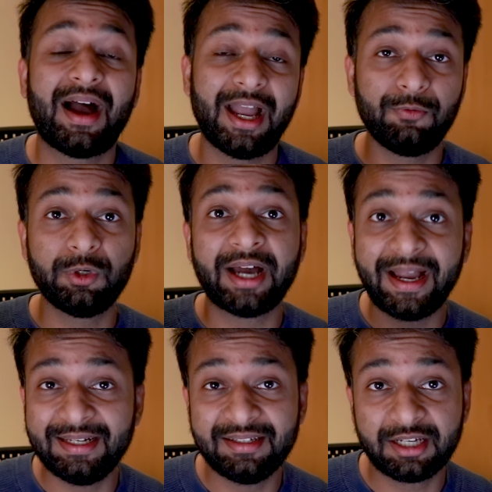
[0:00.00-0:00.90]
I would
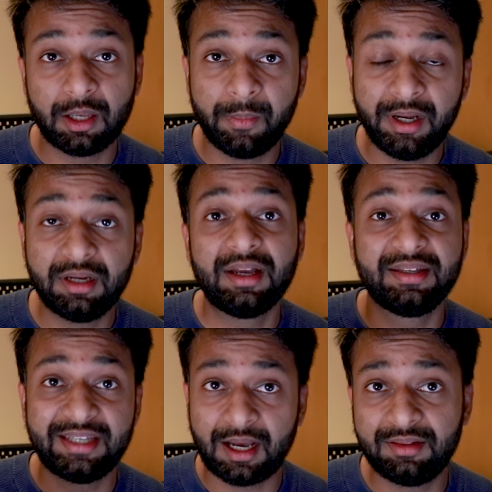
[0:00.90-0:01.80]
highly recommend
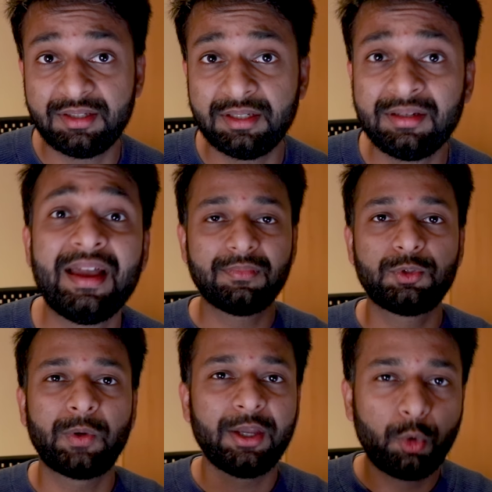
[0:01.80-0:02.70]
Gandan.
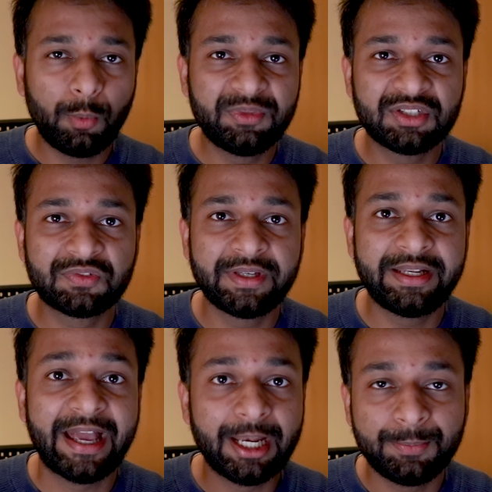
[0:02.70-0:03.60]
So I hope this
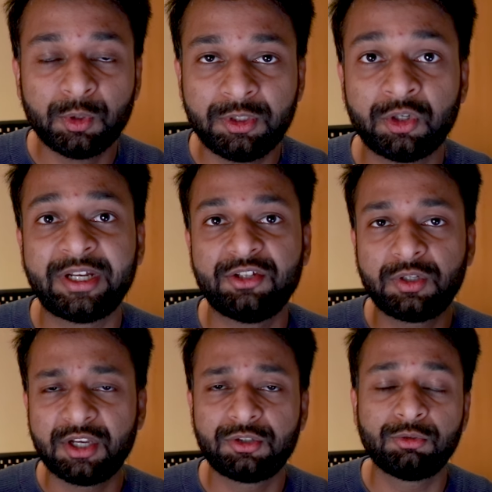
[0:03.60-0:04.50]
will help you in your
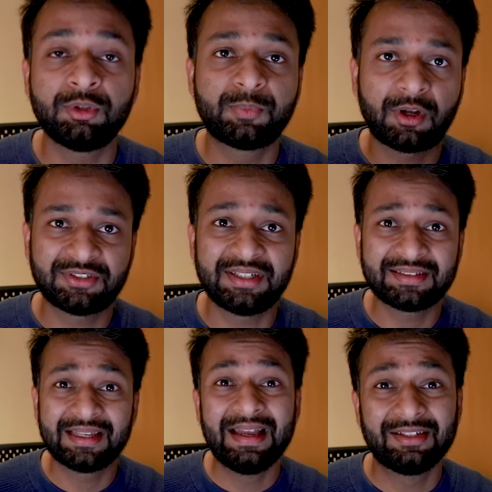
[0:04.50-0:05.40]
education loan
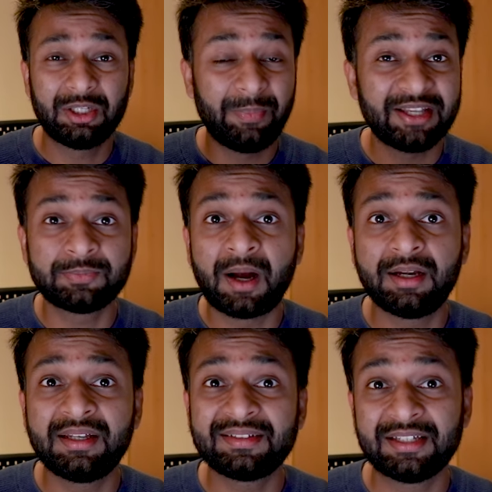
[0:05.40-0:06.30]
process. The best
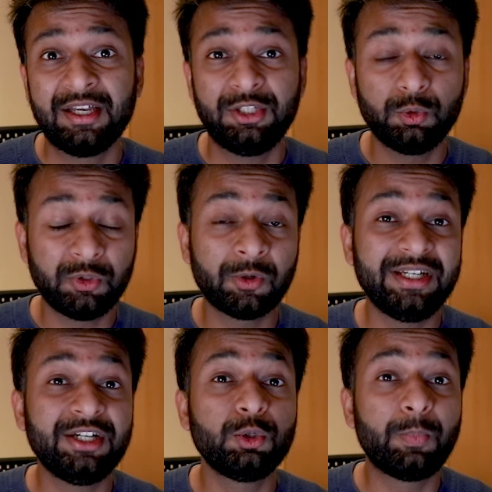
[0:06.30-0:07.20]
part is you don't
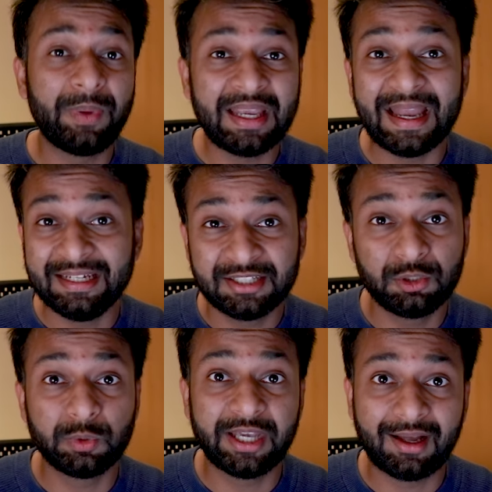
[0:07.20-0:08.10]
need to pay
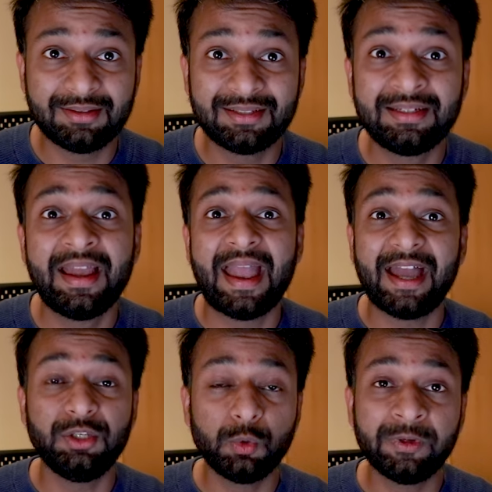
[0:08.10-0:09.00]
anything to Gandan
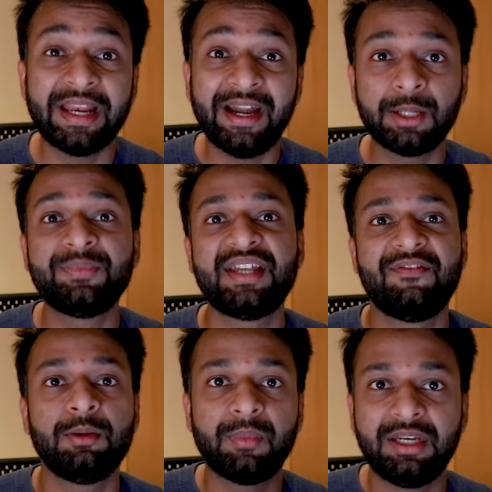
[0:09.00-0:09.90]
and you will end up
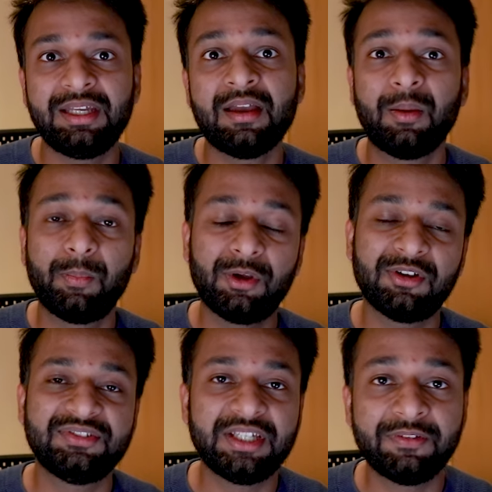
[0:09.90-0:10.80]
saving money
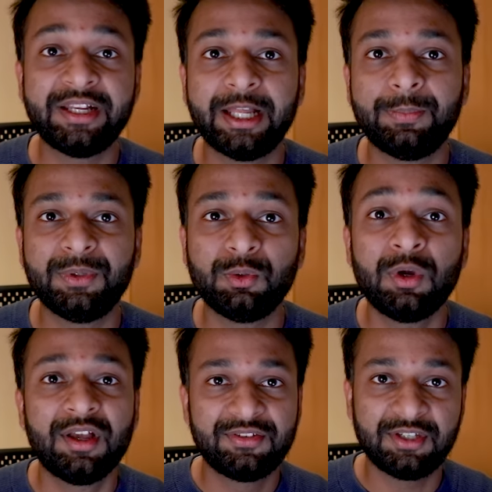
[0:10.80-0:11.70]
because they will help
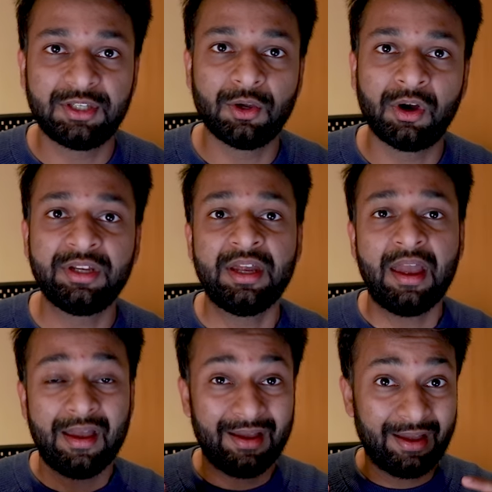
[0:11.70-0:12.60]
you secure
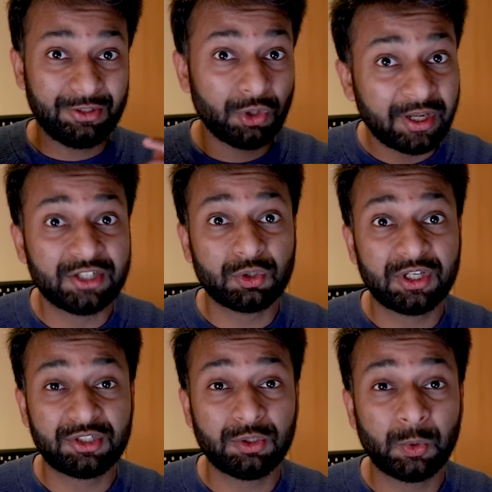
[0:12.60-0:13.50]
your
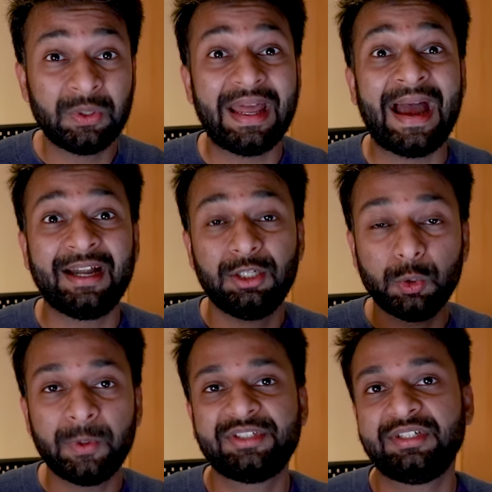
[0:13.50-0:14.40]
education loan at
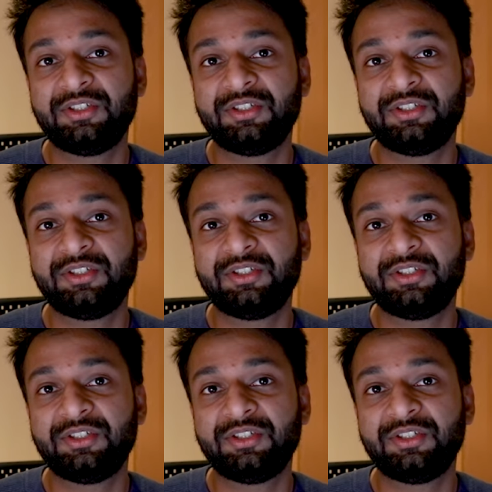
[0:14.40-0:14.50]
lowest